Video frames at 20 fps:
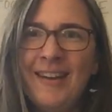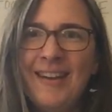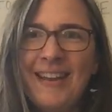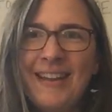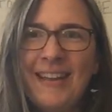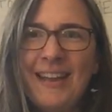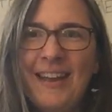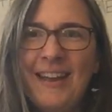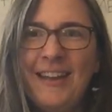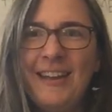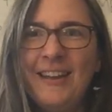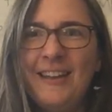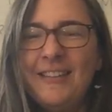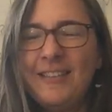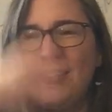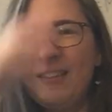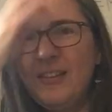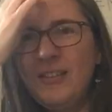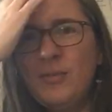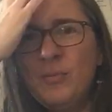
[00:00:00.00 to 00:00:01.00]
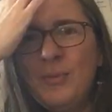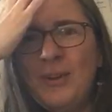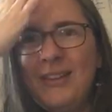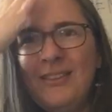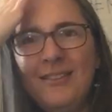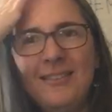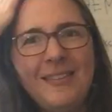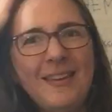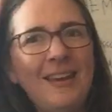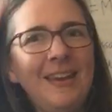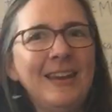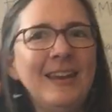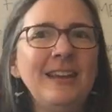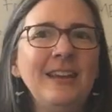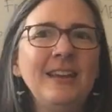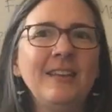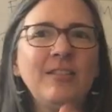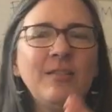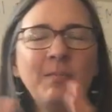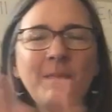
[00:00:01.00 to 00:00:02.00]
right, guys, it's
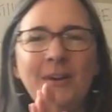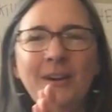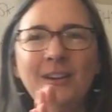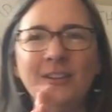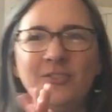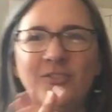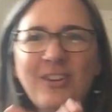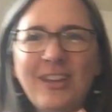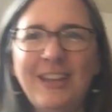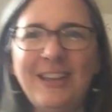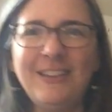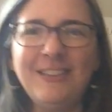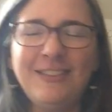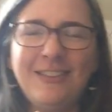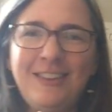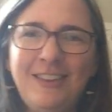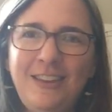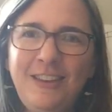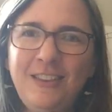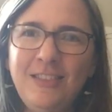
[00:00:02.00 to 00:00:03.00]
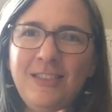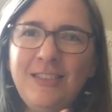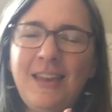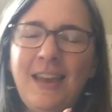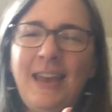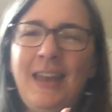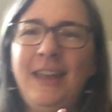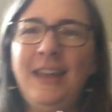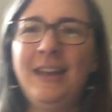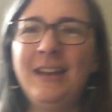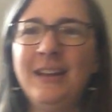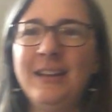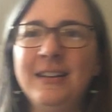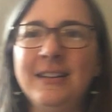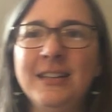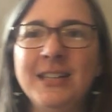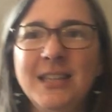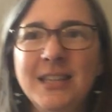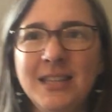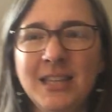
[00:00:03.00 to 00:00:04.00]
Wednesday. It's March 18th,
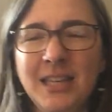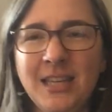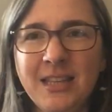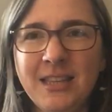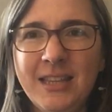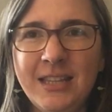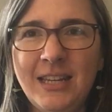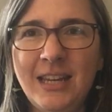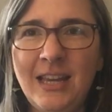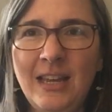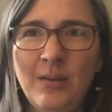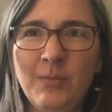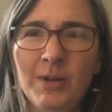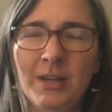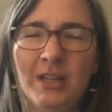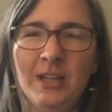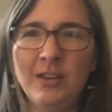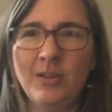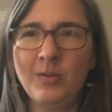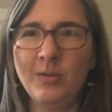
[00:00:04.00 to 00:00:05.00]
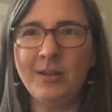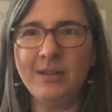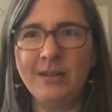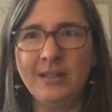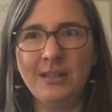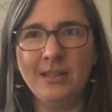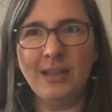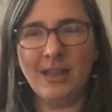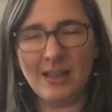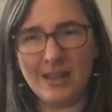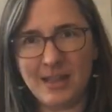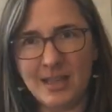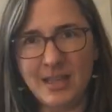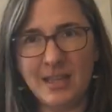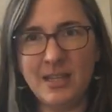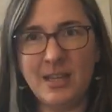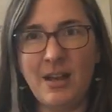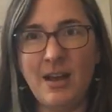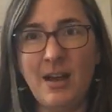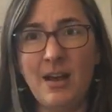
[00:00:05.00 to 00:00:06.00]
and today we're going to do a little
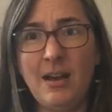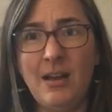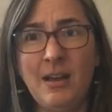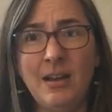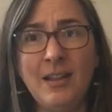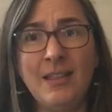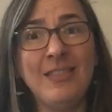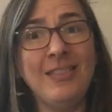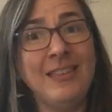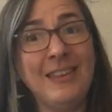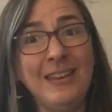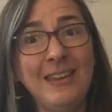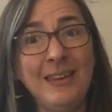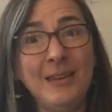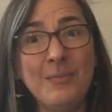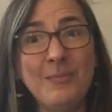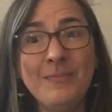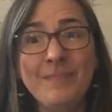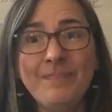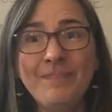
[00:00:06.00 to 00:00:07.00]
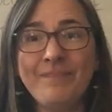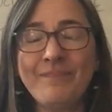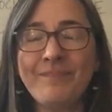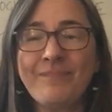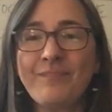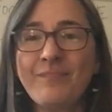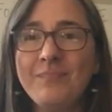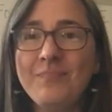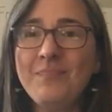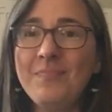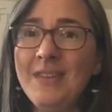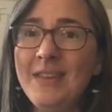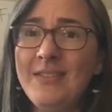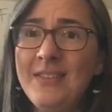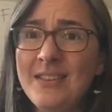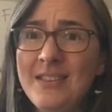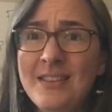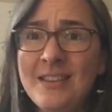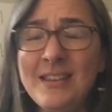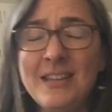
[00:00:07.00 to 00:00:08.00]
lesson on theme.
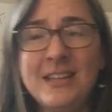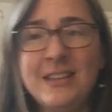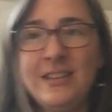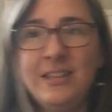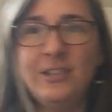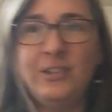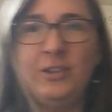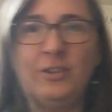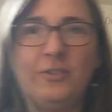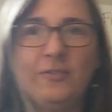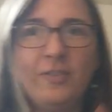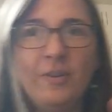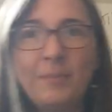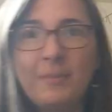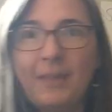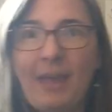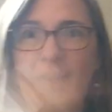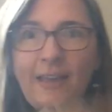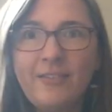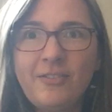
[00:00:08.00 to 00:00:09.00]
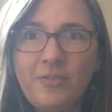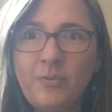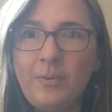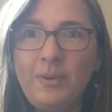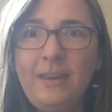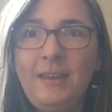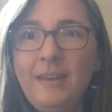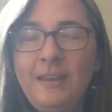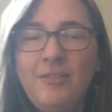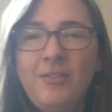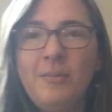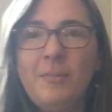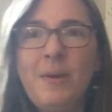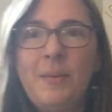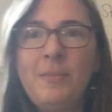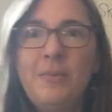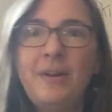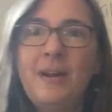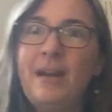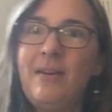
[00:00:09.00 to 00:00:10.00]
This is continued from last week.
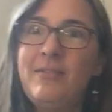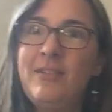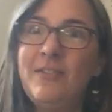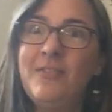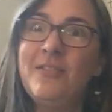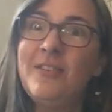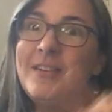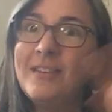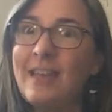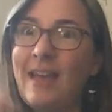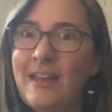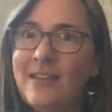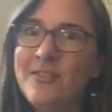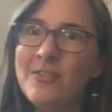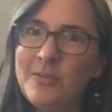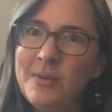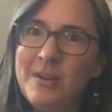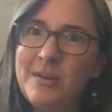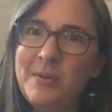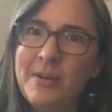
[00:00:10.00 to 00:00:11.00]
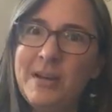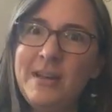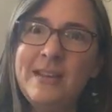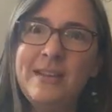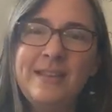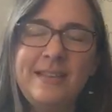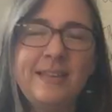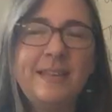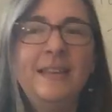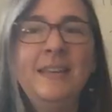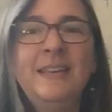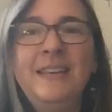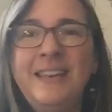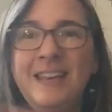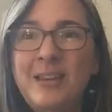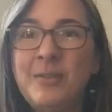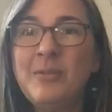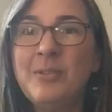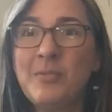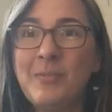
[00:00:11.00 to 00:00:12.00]
Remember how different last week was?
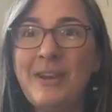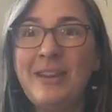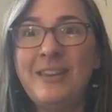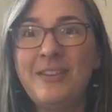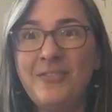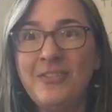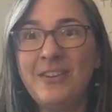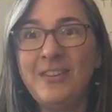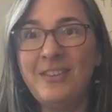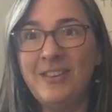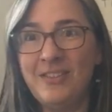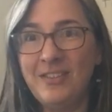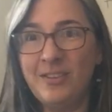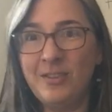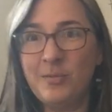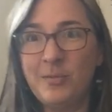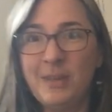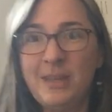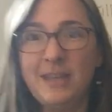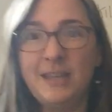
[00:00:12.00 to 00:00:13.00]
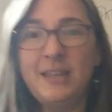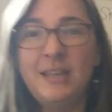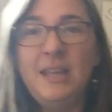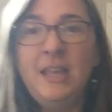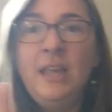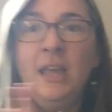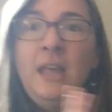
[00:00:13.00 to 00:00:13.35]
It was way different than this week.